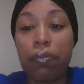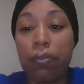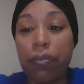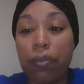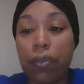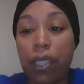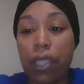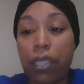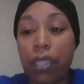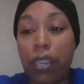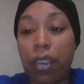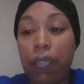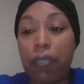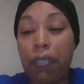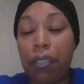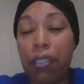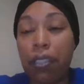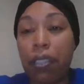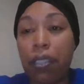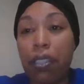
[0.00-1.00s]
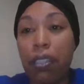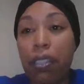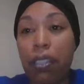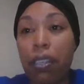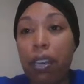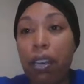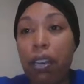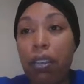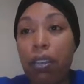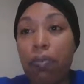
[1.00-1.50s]
we can definitely
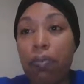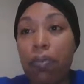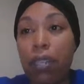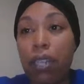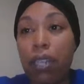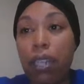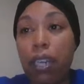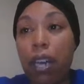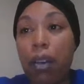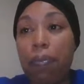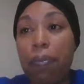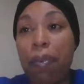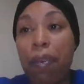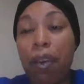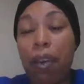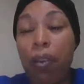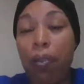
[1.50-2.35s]
link up.